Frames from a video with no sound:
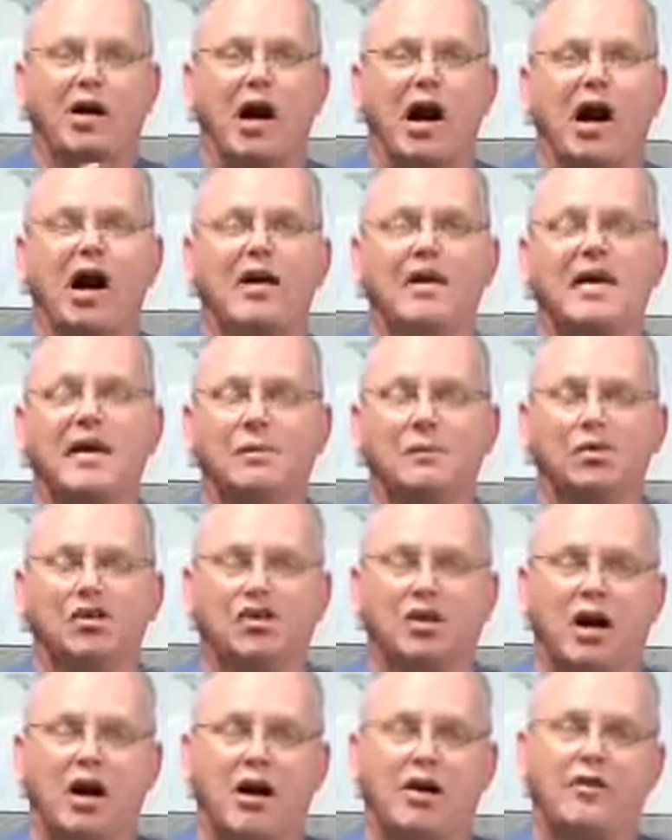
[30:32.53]
God
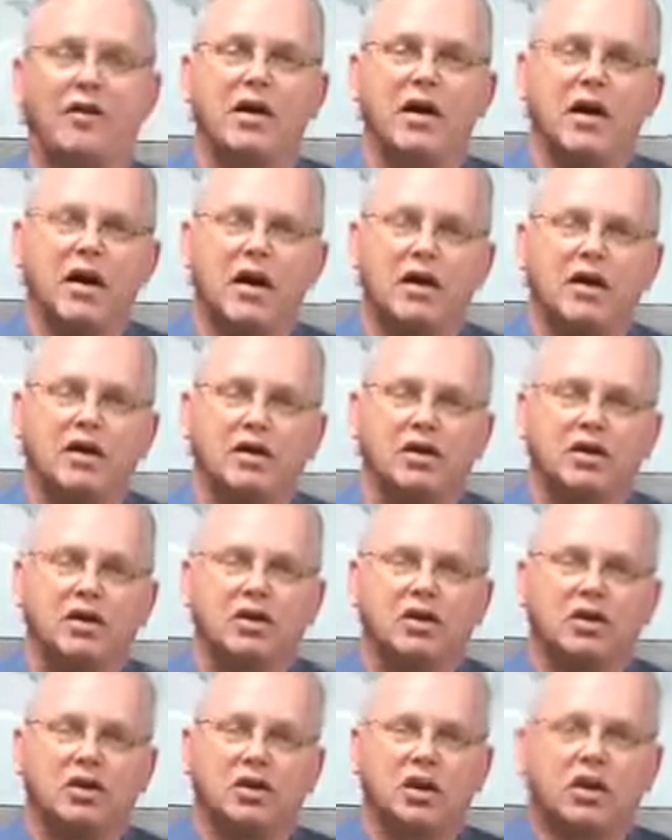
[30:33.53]
himself
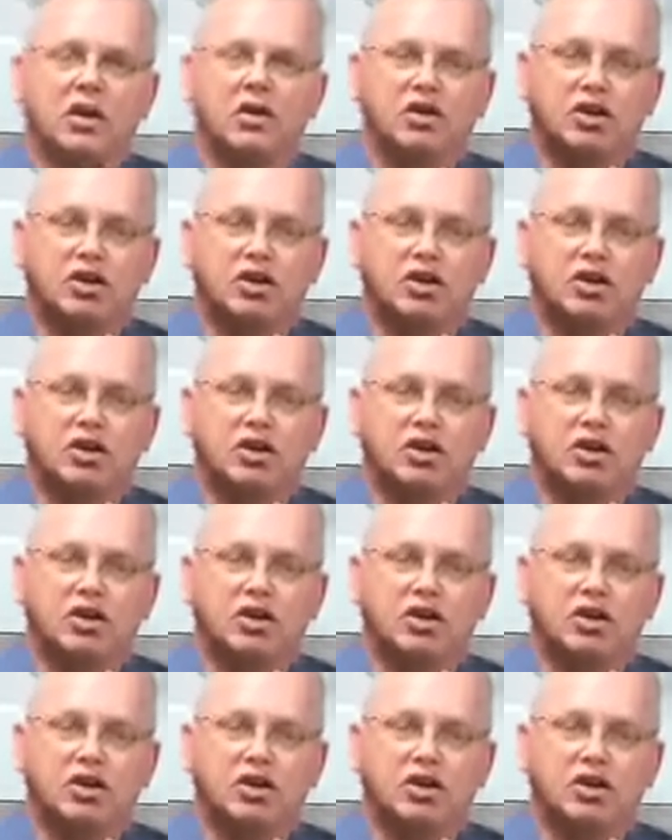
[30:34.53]
is